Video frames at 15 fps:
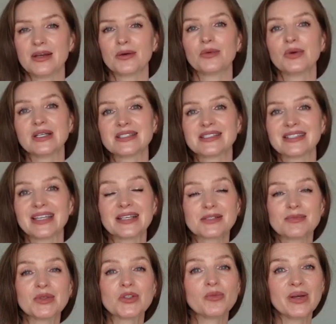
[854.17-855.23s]
which takes
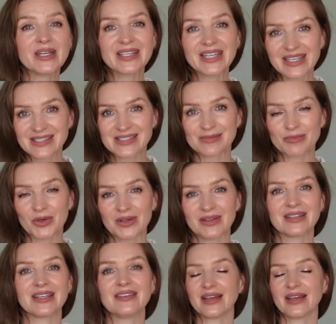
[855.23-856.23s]
me to my next point,